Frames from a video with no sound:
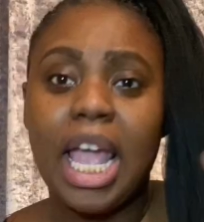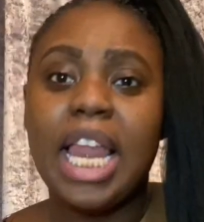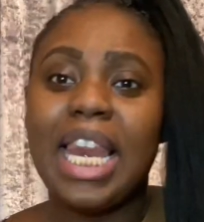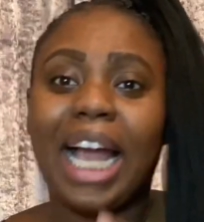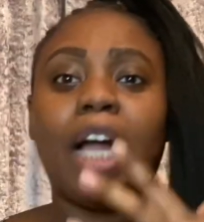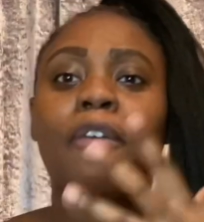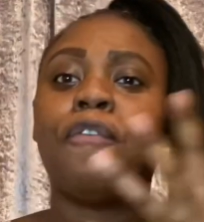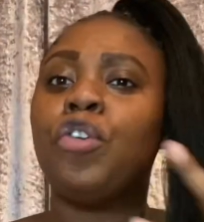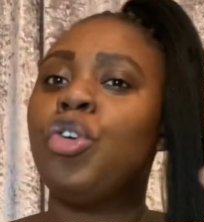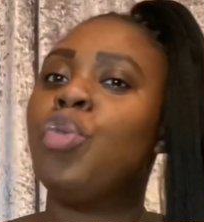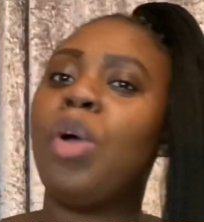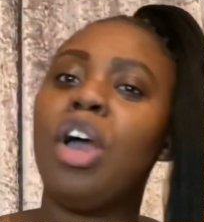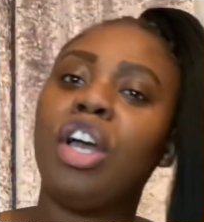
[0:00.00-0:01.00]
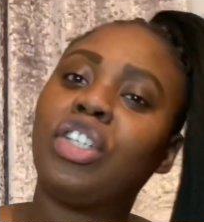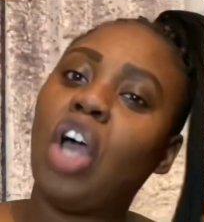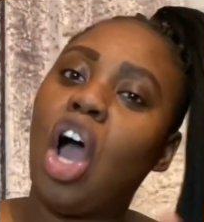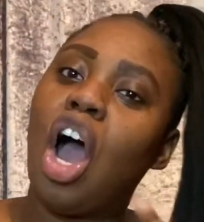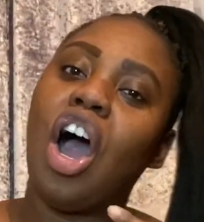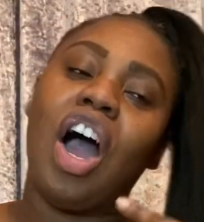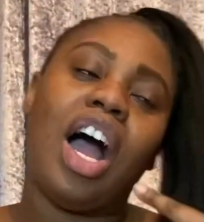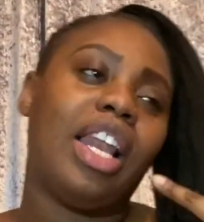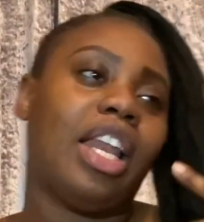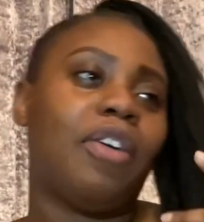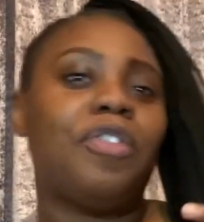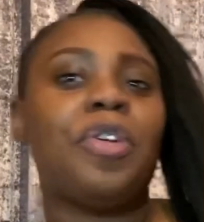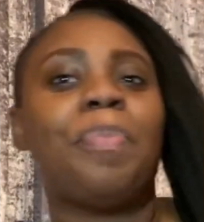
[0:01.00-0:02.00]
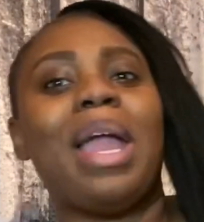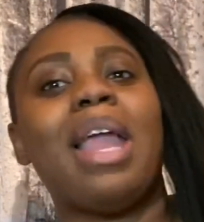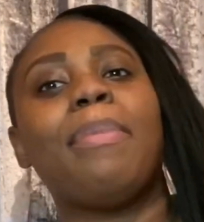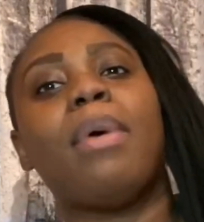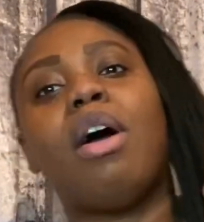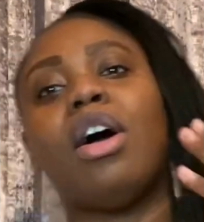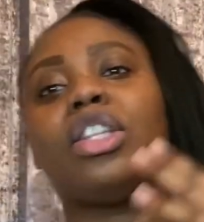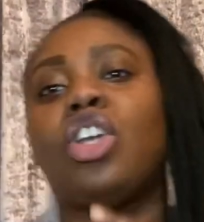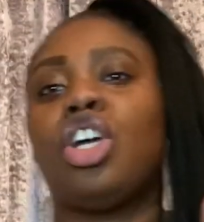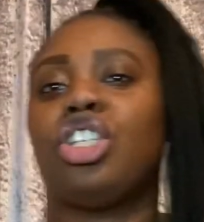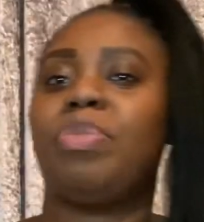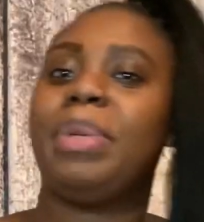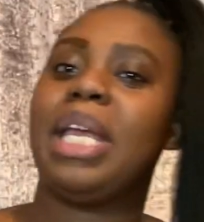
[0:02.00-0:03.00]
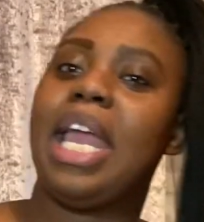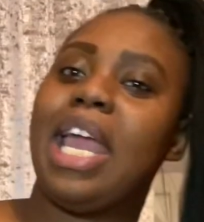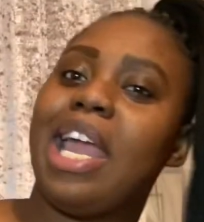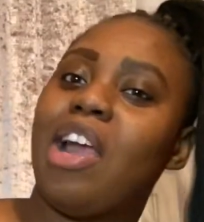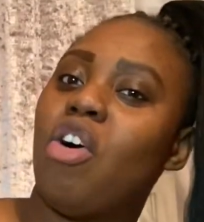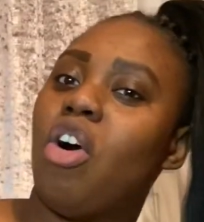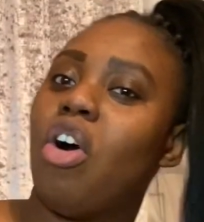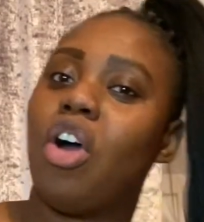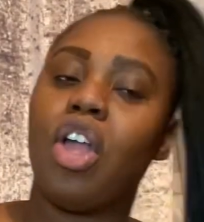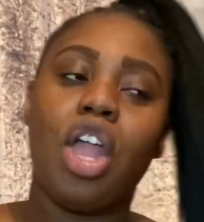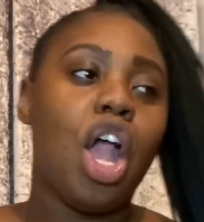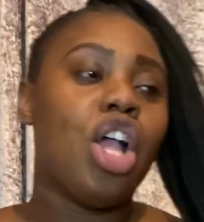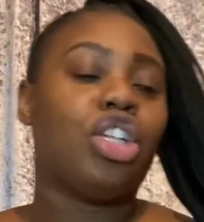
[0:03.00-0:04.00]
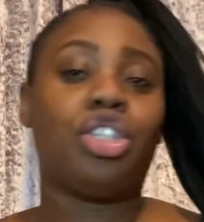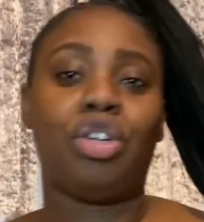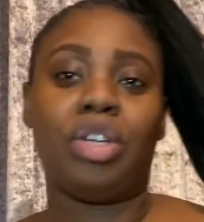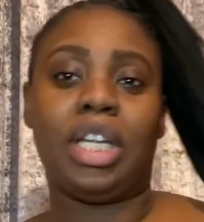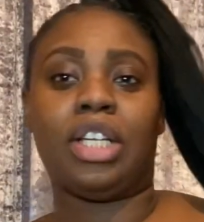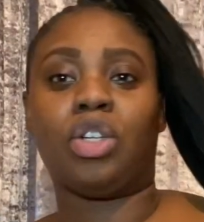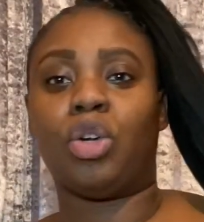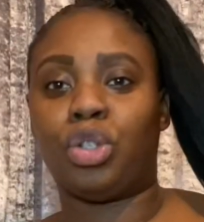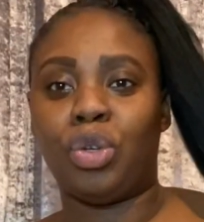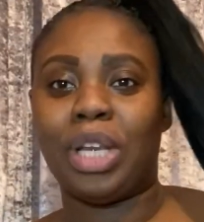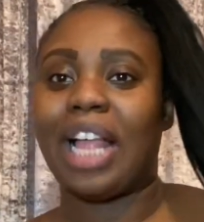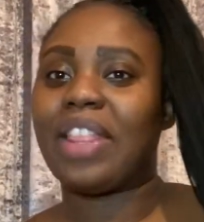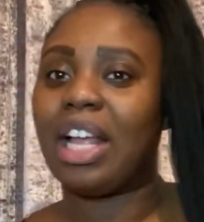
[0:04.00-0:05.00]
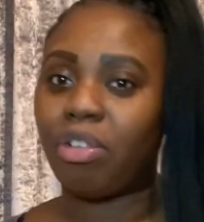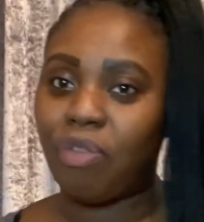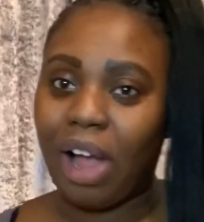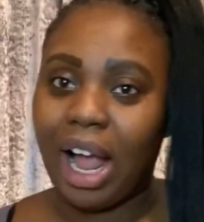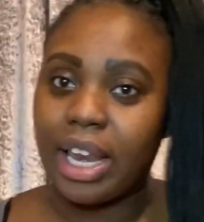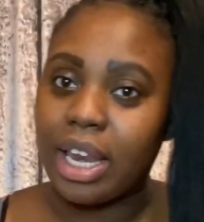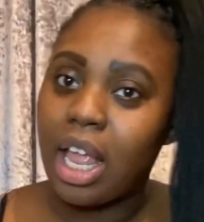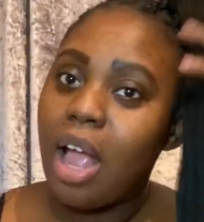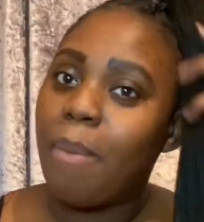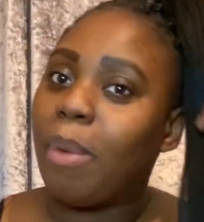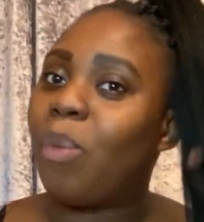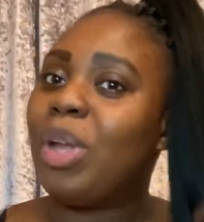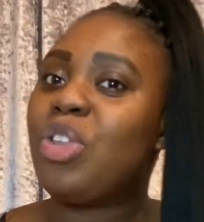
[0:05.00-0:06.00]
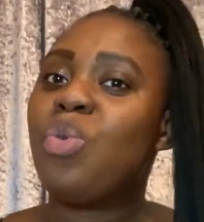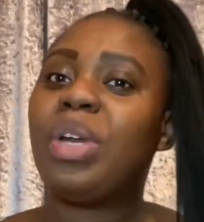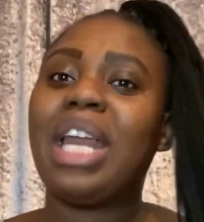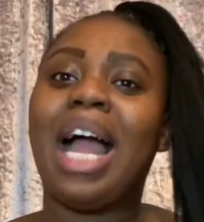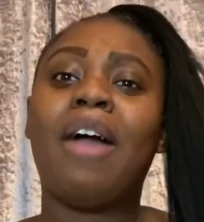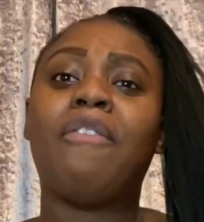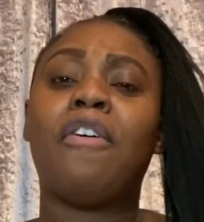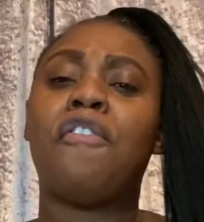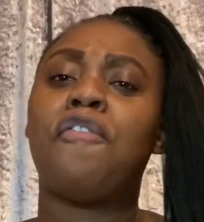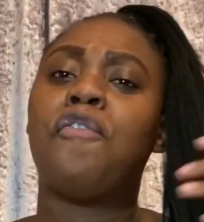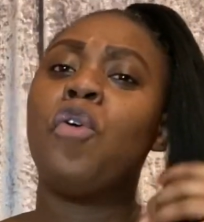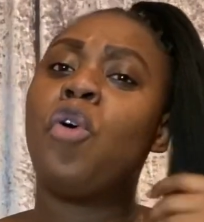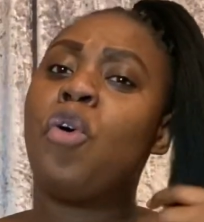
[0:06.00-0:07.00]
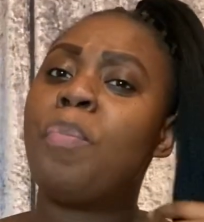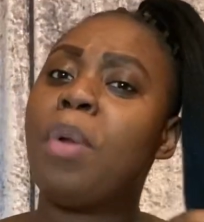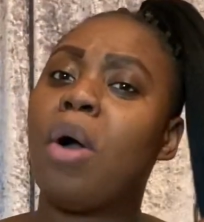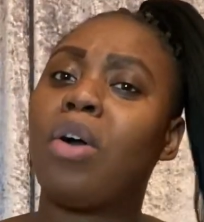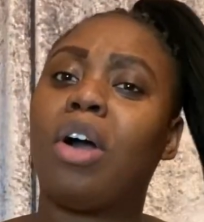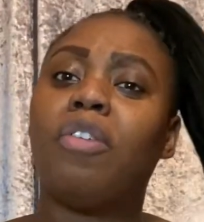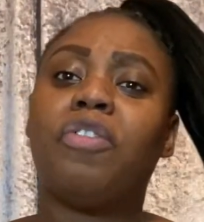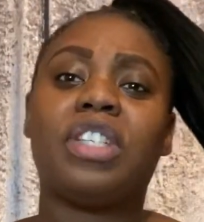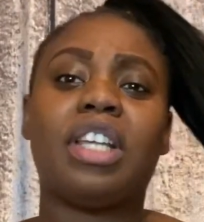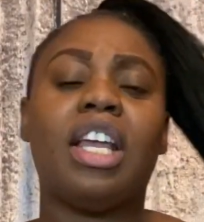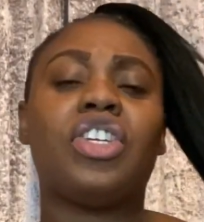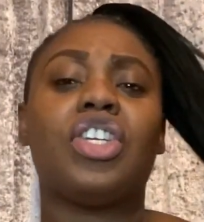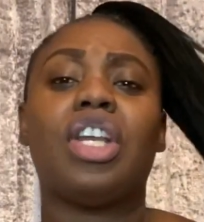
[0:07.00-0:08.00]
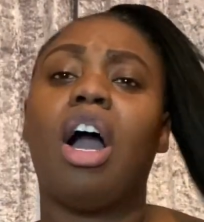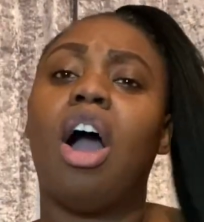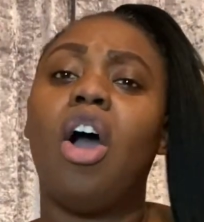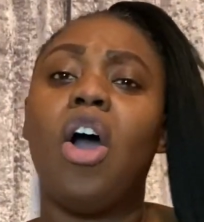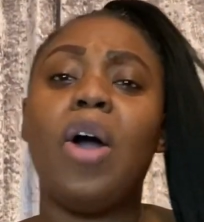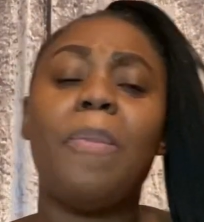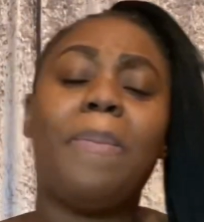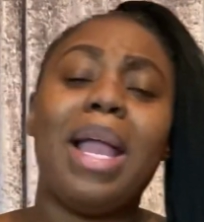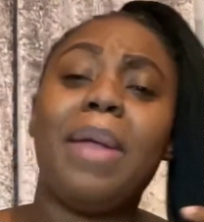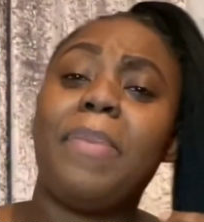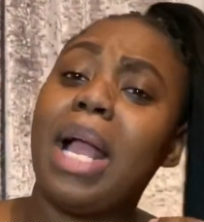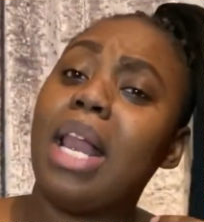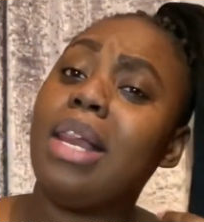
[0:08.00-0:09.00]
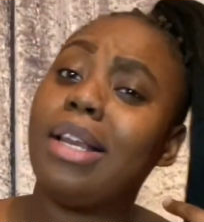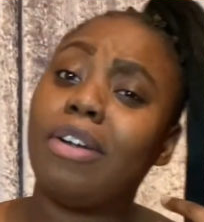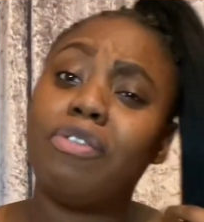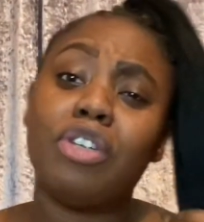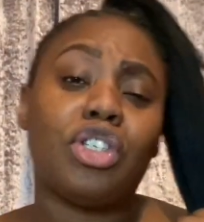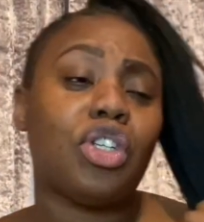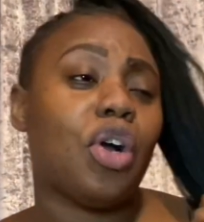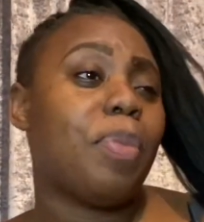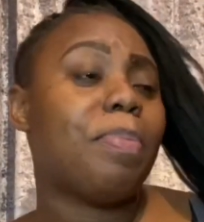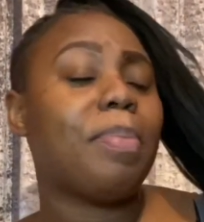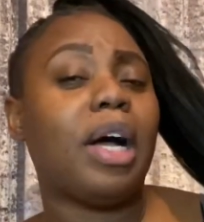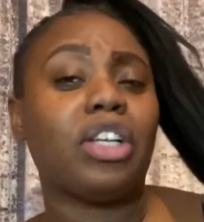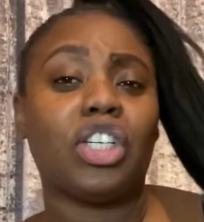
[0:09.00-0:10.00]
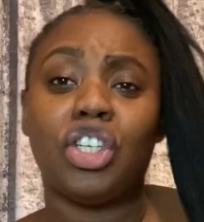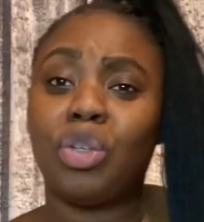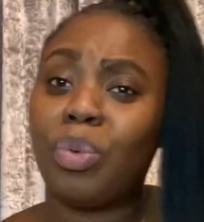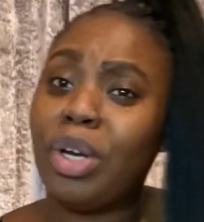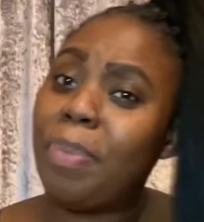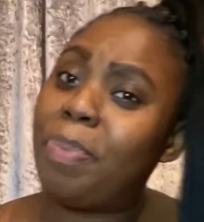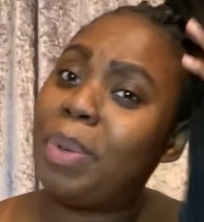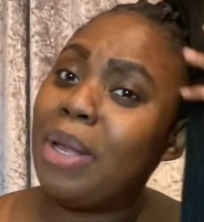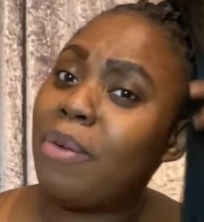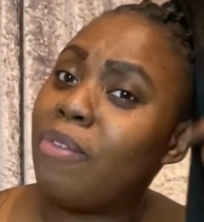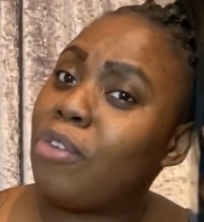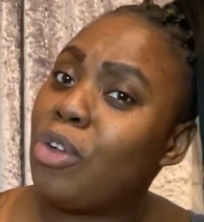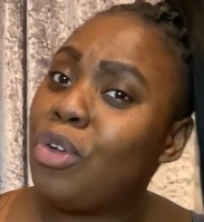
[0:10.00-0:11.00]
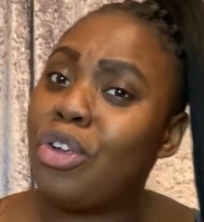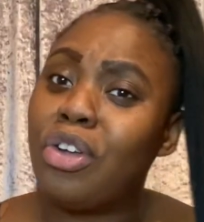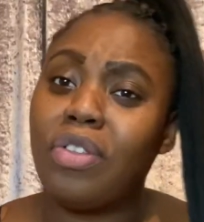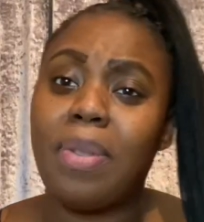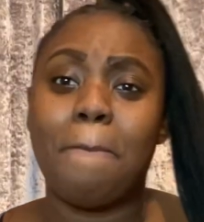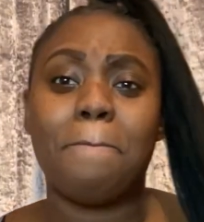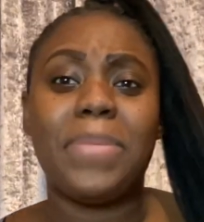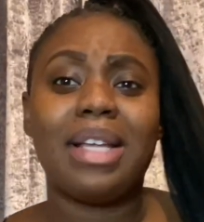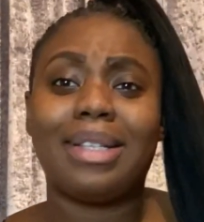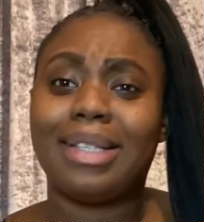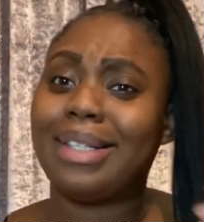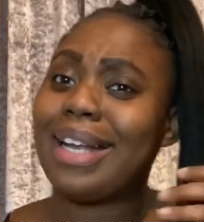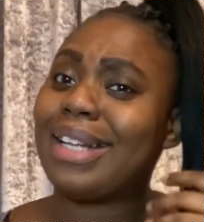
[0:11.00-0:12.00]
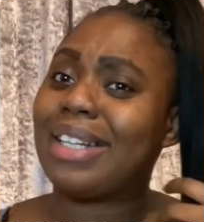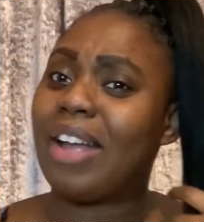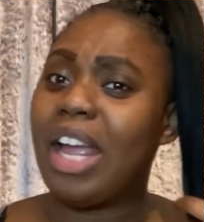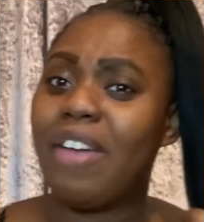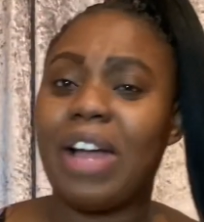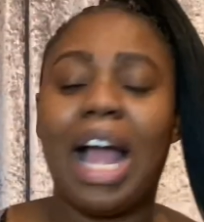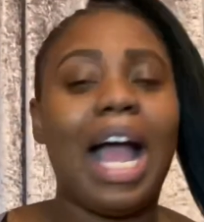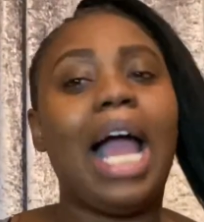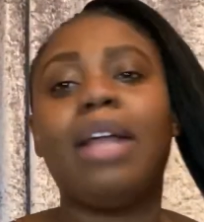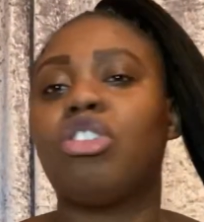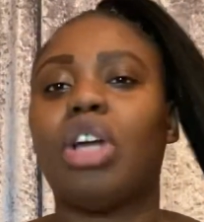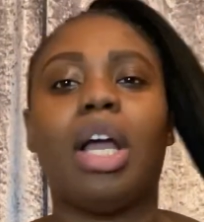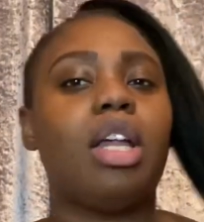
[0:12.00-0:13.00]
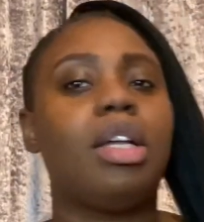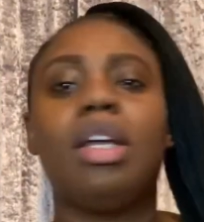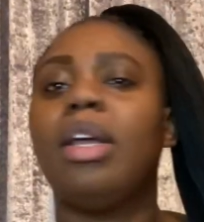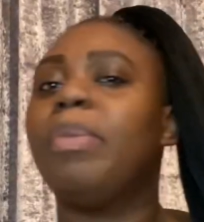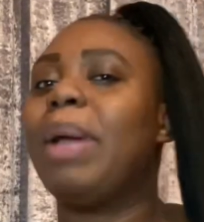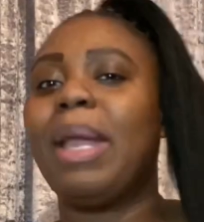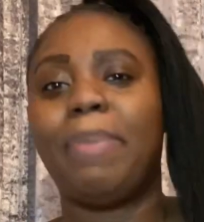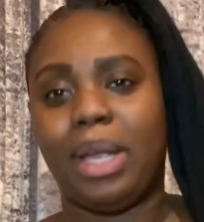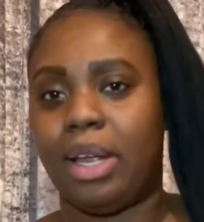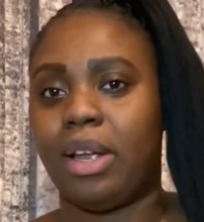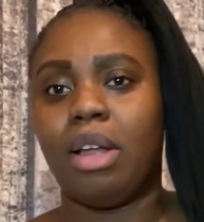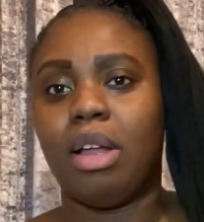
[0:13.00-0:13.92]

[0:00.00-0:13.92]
like a few words, oh, I love you, babe, oh, touch me here, or do this, or do that, that's fine. But when you want to have a full-blown conversation, oh, baby, I love you so much, I just want to be with you, you're the best sex I ever, I try, baby,